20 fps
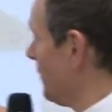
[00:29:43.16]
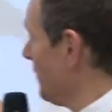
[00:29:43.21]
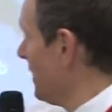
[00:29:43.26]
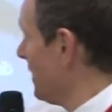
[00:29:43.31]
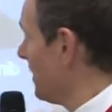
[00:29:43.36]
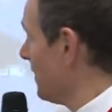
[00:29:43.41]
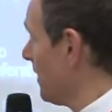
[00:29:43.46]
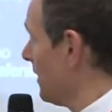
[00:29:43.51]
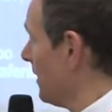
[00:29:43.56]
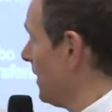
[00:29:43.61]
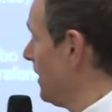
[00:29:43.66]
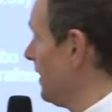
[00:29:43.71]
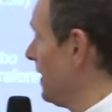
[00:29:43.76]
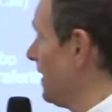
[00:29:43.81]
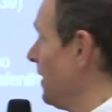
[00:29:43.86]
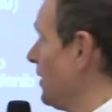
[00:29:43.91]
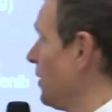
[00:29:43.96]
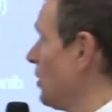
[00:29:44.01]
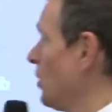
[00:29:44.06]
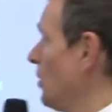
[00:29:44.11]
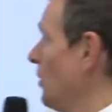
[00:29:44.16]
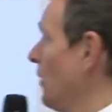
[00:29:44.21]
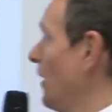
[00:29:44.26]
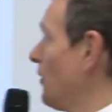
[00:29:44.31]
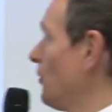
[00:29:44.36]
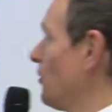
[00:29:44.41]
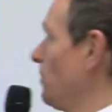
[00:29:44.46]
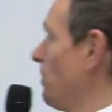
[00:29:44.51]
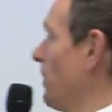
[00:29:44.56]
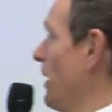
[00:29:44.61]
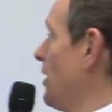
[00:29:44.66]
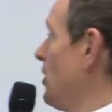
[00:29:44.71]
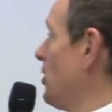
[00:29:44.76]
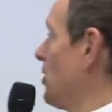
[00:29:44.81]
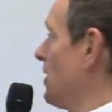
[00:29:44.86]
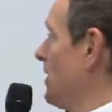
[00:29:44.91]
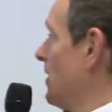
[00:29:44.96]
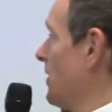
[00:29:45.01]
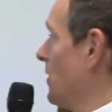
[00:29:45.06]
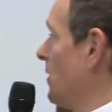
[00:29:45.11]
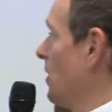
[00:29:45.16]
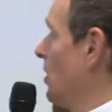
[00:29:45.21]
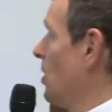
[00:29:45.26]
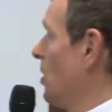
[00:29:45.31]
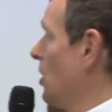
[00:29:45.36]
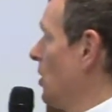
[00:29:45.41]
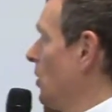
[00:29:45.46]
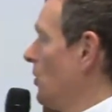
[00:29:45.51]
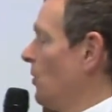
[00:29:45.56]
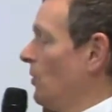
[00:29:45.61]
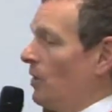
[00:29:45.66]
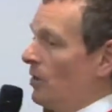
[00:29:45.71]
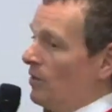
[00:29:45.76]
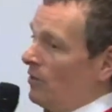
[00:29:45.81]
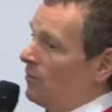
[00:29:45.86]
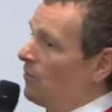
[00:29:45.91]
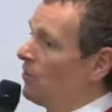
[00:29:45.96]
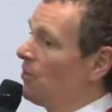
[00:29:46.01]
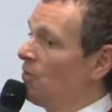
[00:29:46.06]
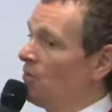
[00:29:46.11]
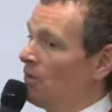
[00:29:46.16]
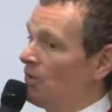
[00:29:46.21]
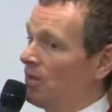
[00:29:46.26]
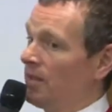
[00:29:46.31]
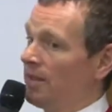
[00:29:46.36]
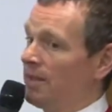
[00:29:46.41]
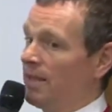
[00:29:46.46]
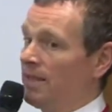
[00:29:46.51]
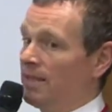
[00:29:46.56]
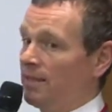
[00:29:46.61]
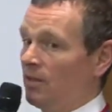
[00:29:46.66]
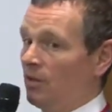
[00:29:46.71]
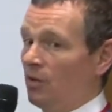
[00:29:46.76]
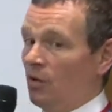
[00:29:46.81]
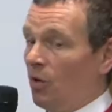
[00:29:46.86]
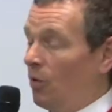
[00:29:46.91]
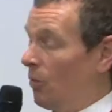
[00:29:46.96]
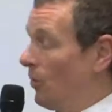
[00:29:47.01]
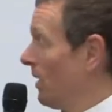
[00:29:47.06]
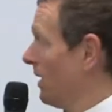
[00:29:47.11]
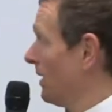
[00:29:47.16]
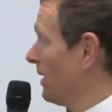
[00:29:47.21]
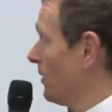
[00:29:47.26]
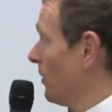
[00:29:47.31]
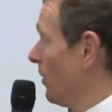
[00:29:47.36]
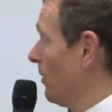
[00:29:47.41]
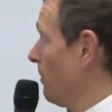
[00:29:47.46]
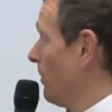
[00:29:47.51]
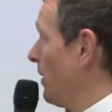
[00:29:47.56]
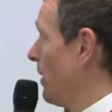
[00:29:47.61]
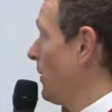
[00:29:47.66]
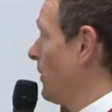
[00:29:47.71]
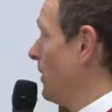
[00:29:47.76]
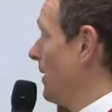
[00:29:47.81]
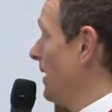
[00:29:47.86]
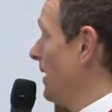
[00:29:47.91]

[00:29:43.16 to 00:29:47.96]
3 study, nearly 200 patients whose disease had got worse on both